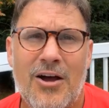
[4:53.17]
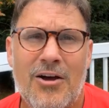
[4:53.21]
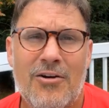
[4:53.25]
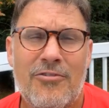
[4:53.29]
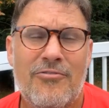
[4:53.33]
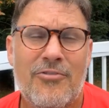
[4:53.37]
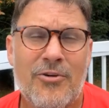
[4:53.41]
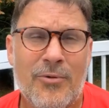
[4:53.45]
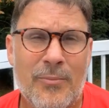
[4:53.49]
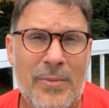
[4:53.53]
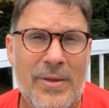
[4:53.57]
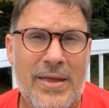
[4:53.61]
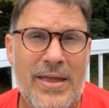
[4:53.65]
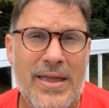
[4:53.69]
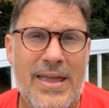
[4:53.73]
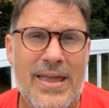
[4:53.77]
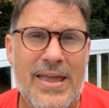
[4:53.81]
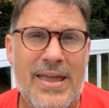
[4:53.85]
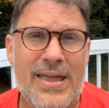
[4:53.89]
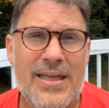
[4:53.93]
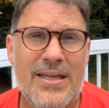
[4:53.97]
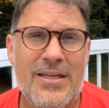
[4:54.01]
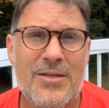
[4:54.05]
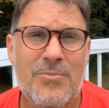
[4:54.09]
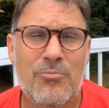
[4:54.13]
For
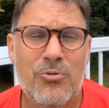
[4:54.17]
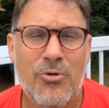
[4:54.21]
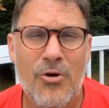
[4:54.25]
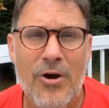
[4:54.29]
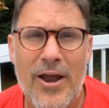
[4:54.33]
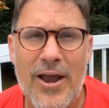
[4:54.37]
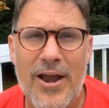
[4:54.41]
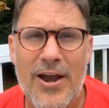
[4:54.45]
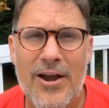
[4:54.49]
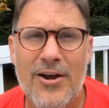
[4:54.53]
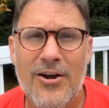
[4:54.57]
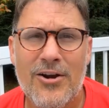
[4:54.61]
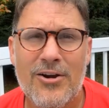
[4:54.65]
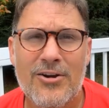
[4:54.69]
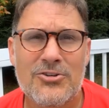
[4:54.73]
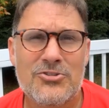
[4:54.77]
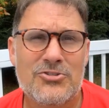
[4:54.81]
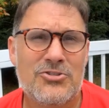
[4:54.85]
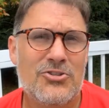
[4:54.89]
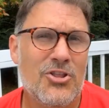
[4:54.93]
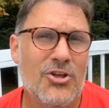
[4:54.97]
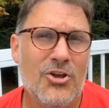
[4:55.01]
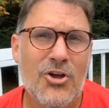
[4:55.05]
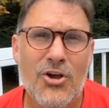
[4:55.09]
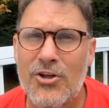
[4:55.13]
me, prayers,
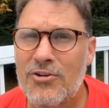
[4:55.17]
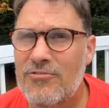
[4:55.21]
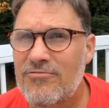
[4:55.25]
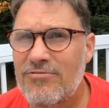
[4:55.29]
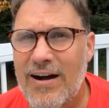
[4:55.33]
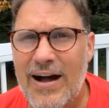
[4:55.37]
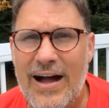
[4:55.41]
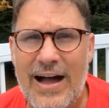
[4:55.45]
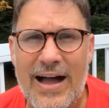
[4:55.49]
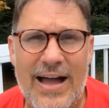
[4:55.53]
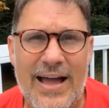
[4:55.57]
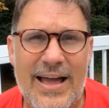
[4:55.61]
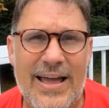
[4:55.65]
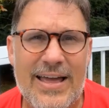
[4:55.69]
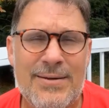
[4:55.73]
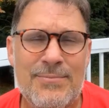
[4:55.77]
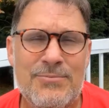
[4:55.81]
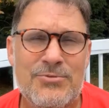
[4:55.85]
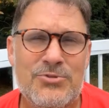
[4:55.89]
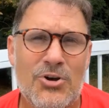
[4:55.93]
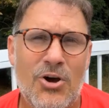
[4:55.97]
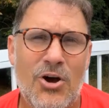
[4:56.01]
the good vibes,